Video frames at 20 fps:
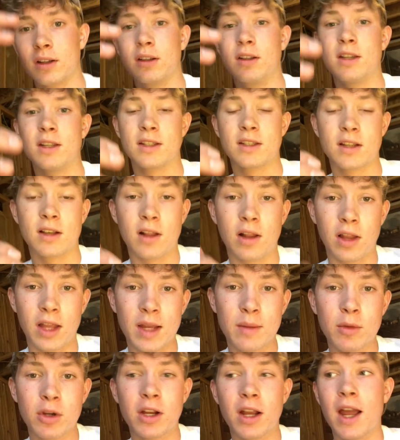
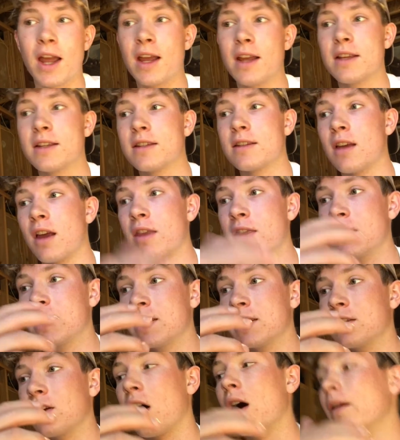disclaimer, guys, this
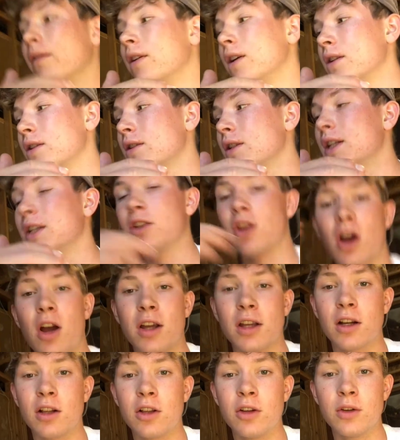is obviously not
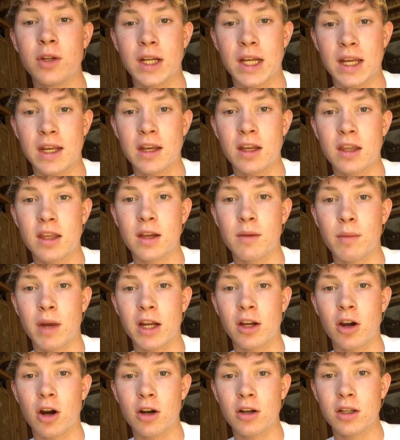including anything by
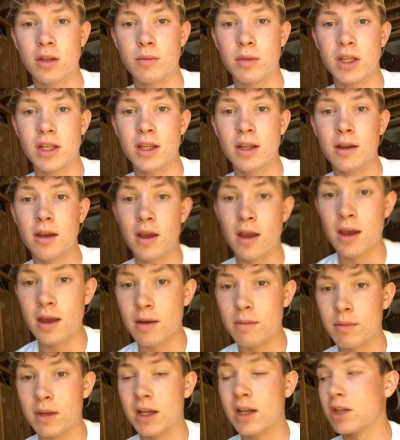Cardi B,
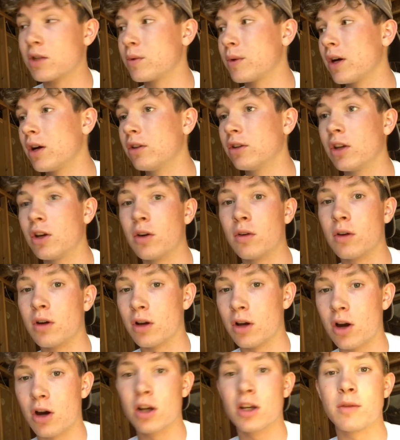because we all know
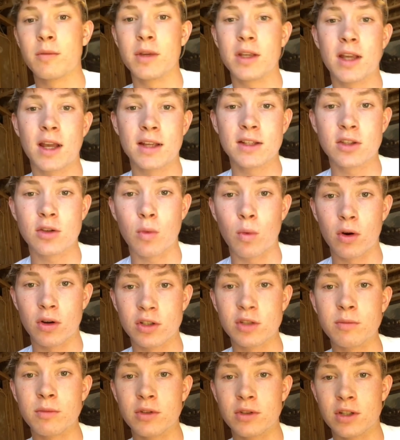Cardi B has the
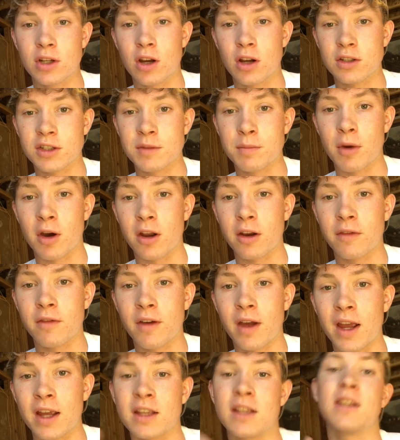worst music on
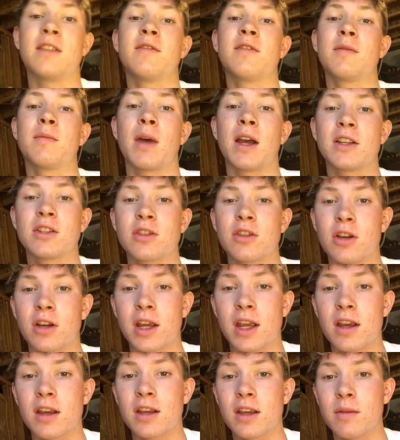Spotify. Even my song
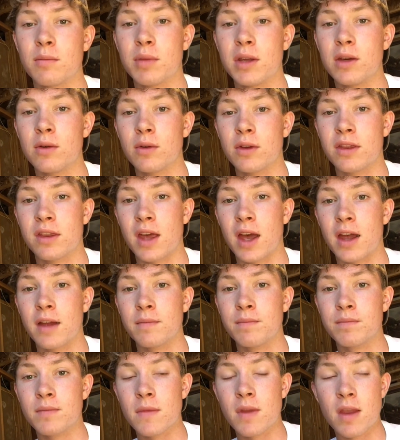can't compete with that.
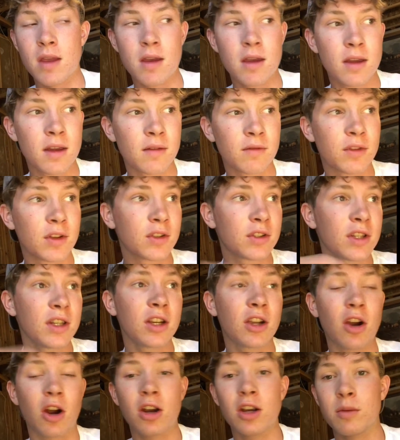If there's any
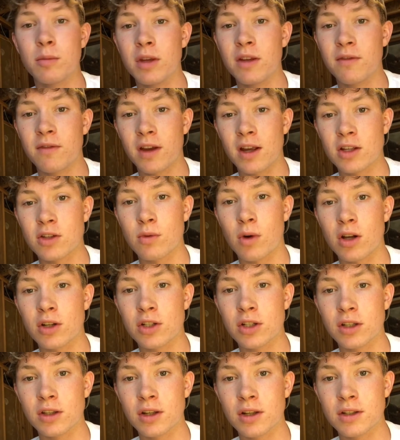Cardi B fans
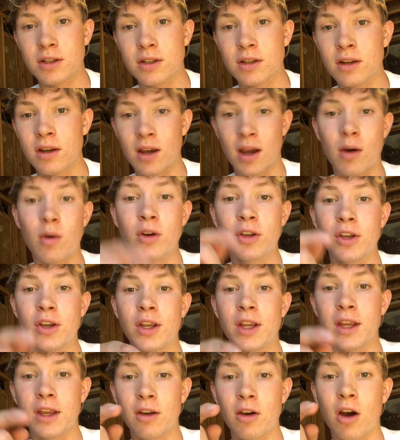watching this, I want you to
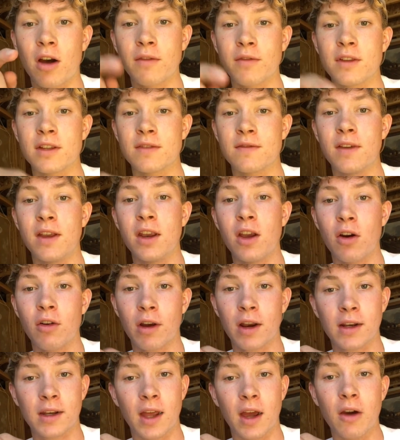get off this video
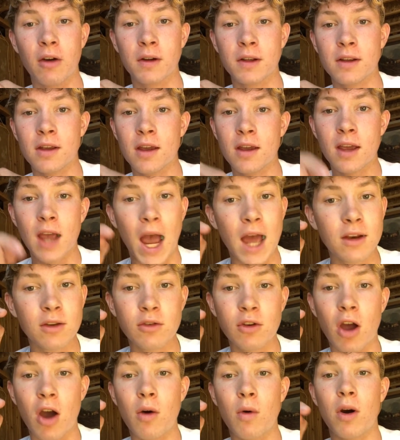right now. I do
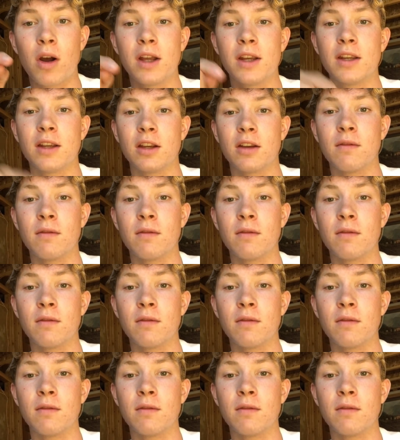not want any